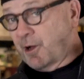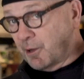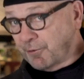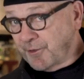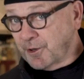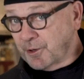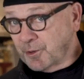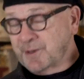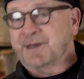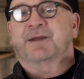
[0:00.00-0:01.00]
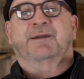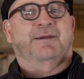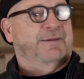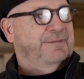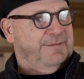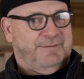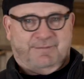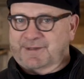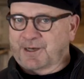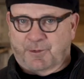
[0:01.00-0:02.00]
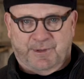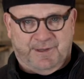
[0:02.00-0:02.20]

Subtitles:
Although, you know,